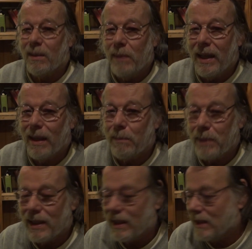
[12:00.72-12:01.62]
me up
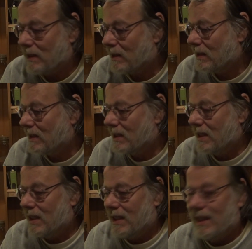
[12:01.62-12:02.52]
in
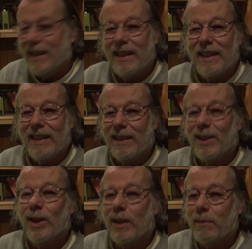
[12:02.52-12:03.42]
an
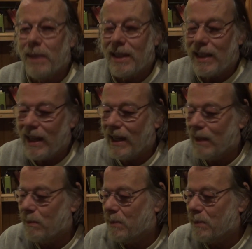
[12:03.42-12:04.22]
internment camp,